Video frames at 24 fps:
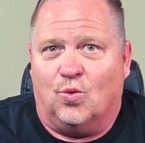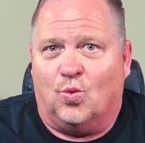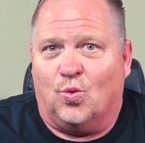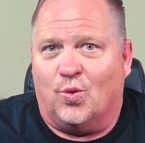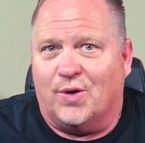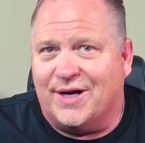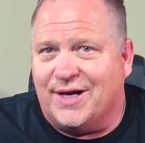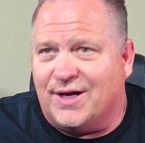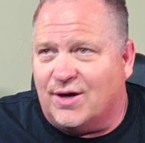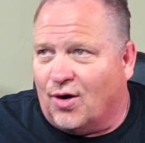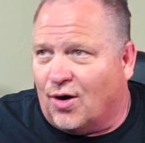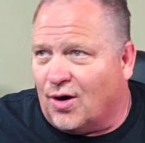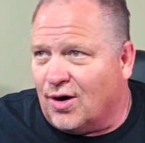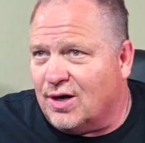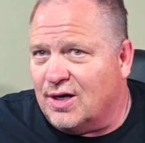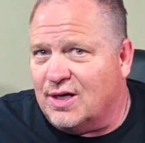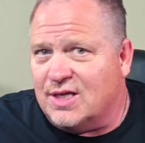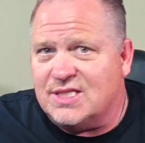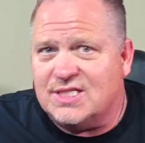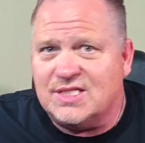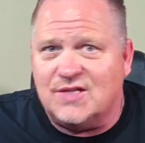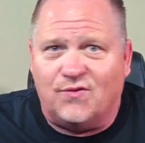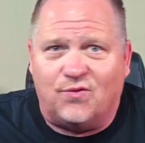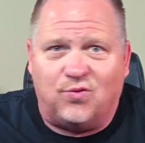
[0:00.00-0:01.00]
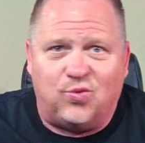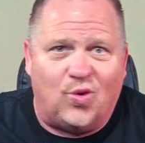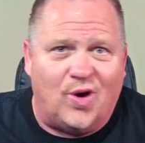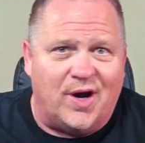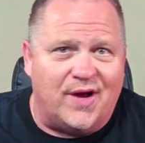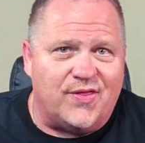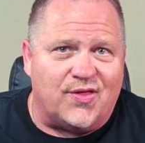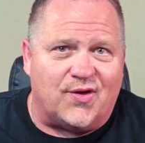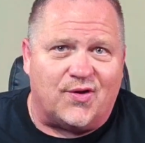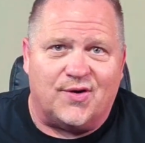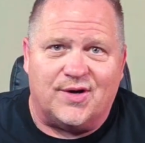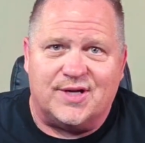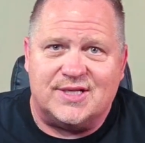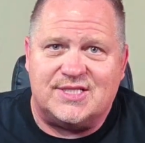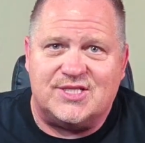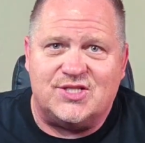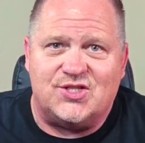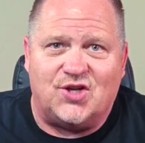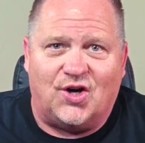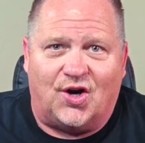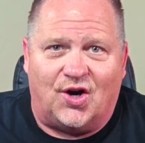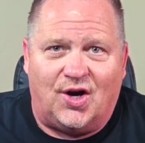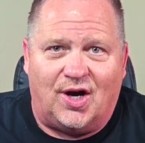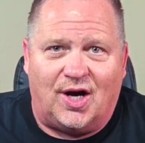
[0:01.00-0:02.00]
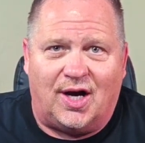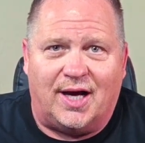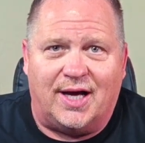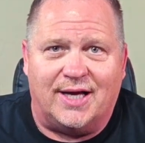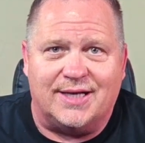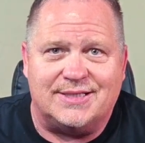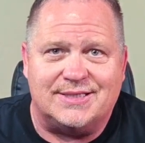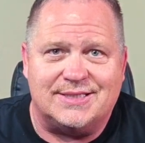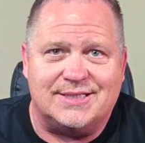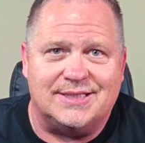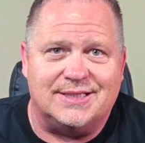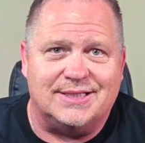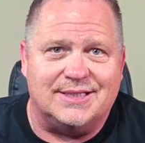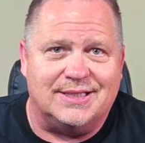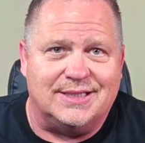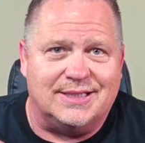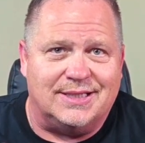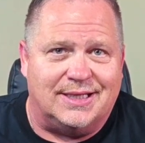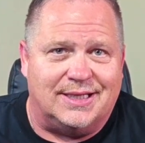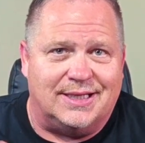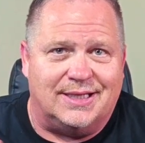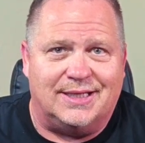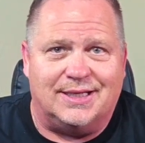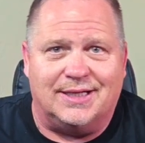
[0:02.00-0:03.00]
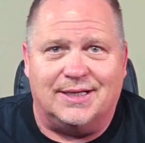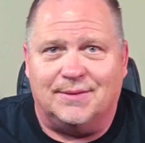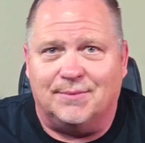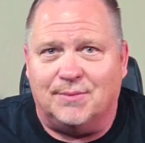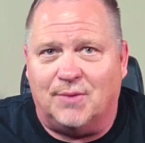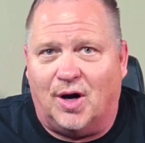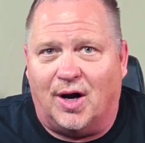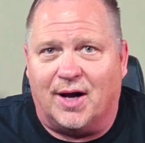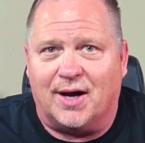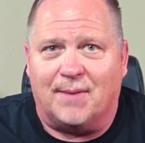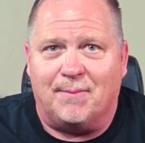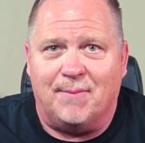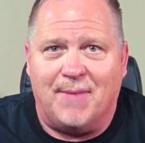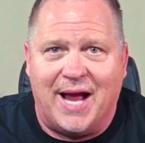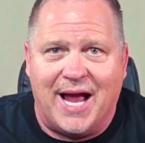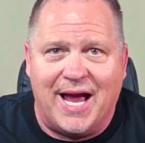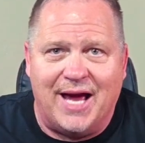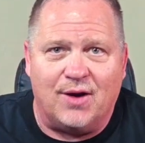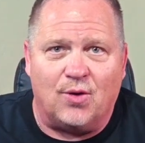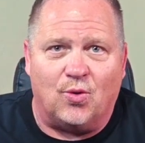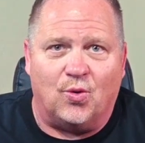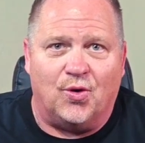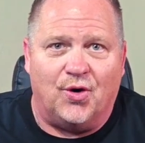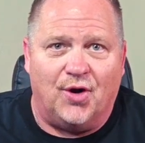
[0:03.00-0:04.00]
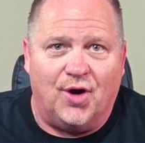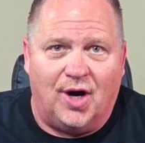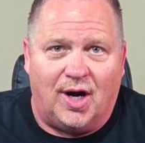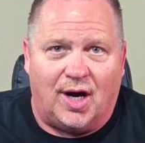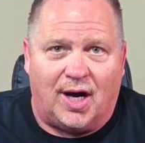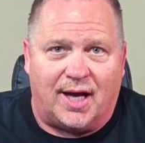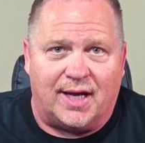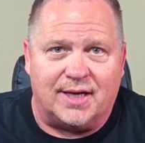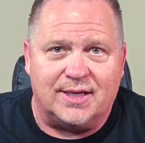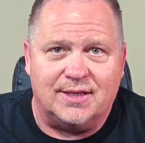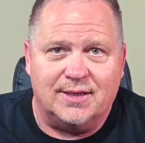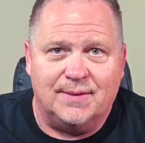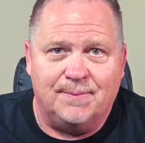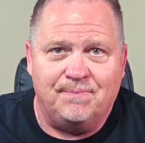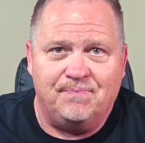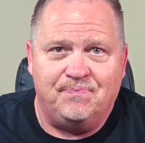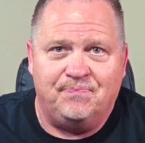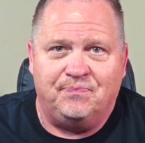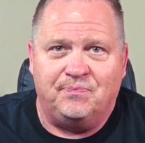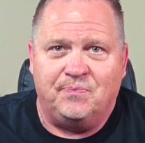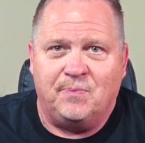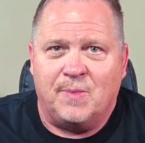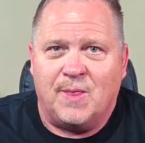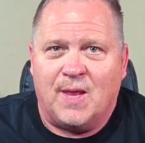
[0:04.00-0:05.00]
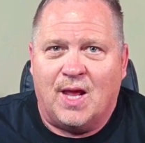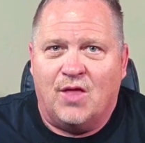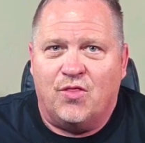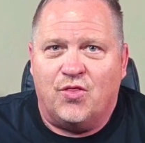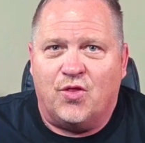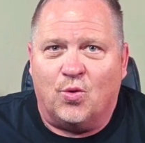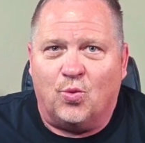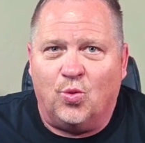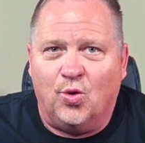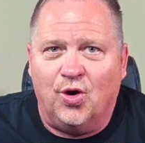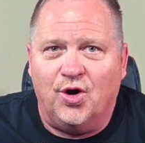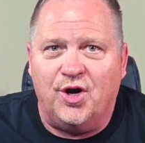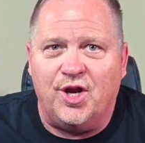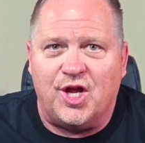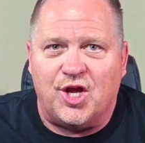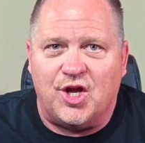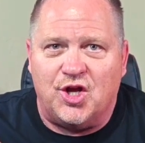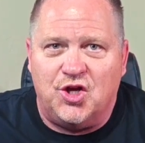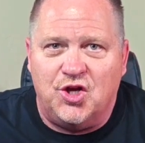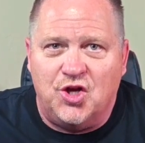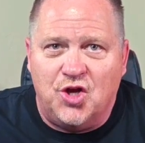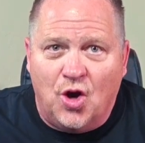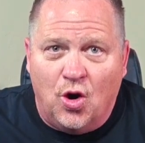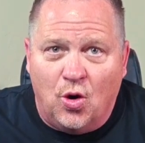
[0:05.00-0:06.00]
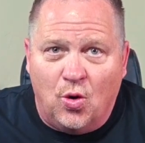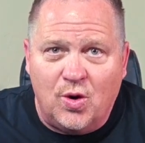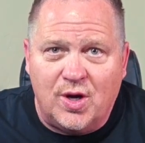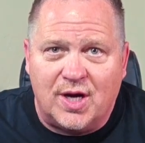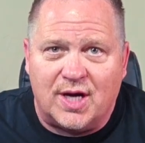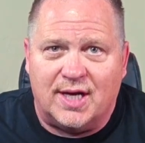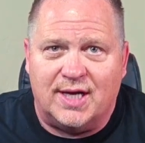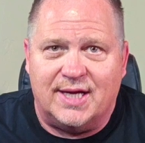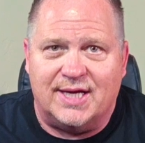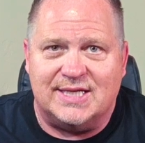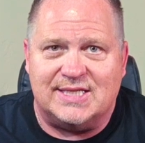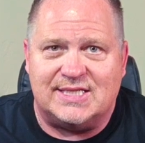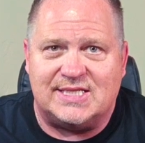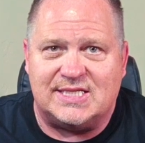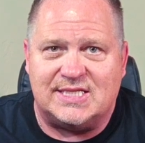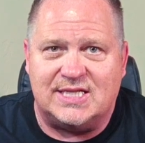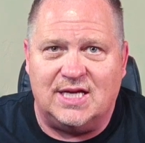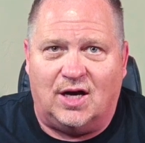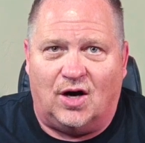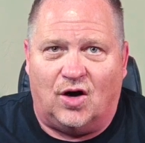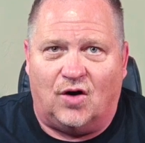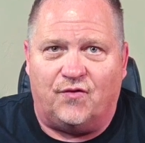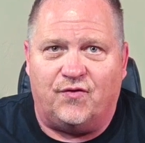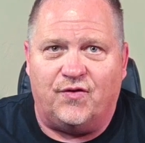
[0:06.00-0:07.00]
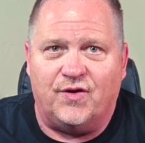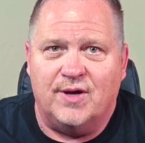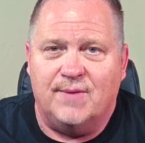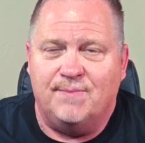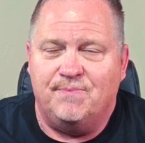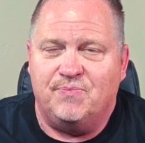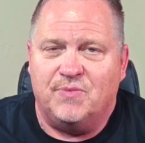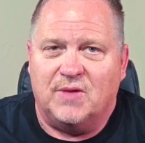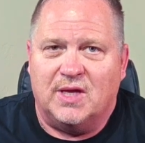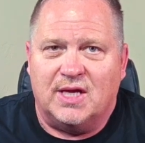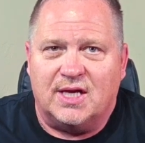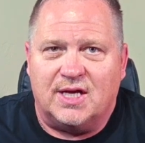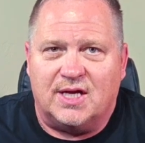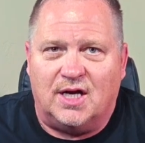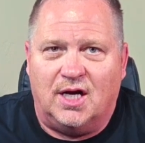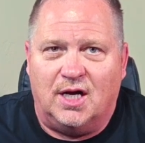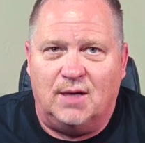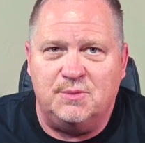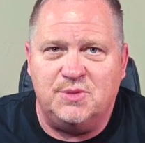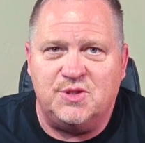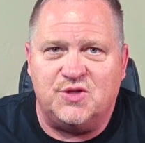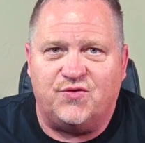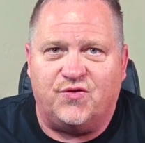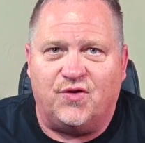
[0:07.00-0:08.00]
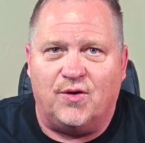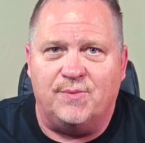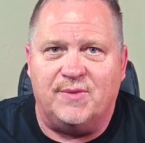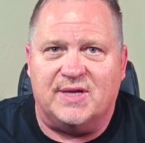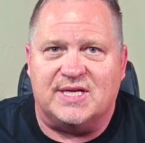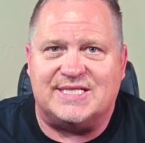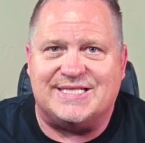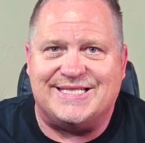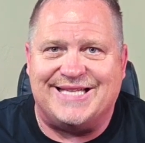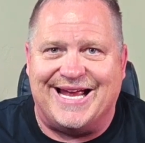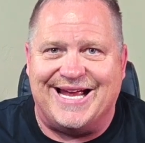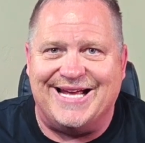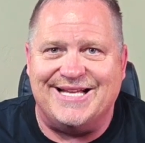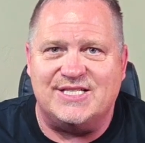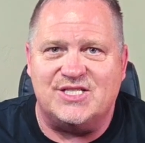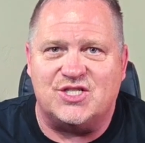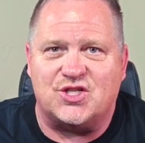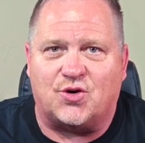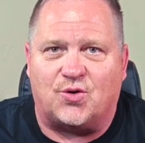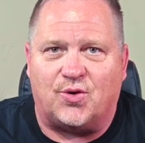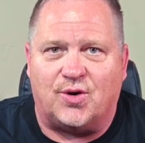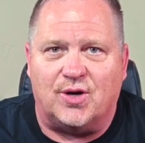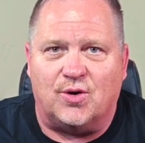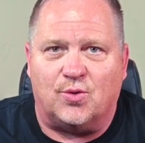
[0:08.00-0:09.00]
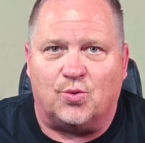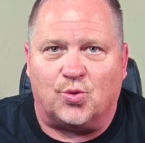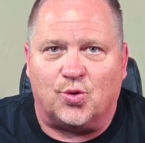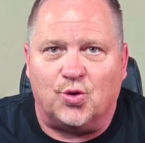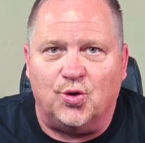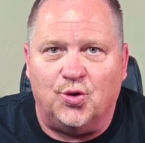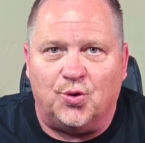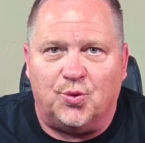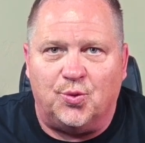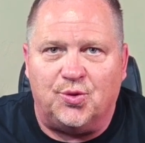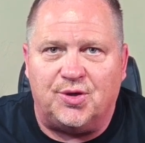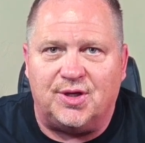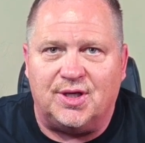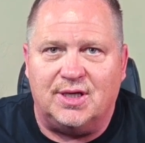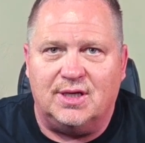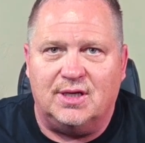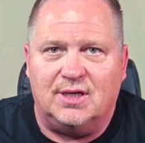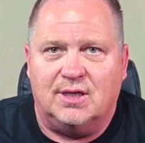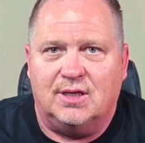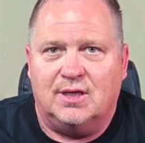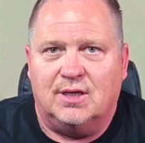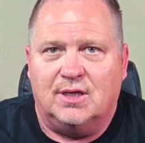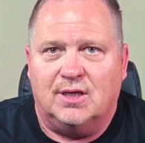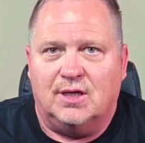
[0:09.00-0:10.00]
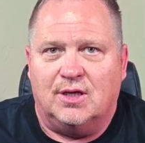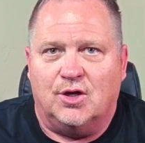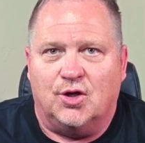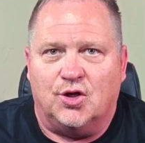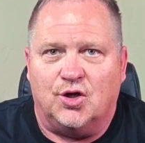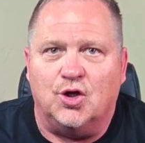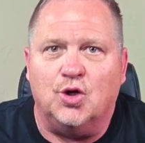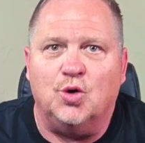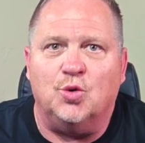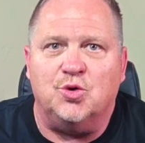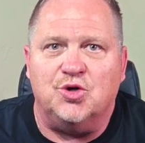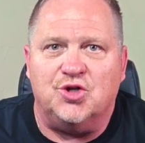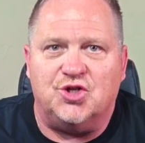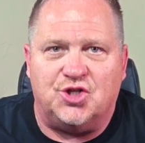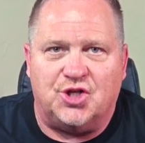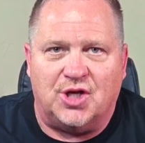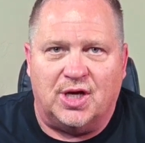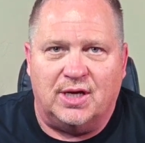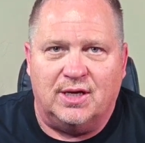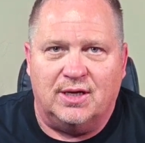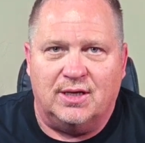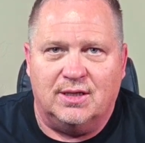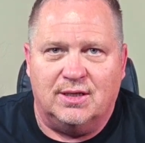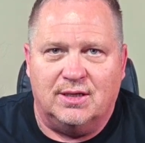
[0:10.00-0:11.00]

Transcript: Regardless of whether it's taught on a mat or not, the word yoga itself comes from the Sanskrit root yuj,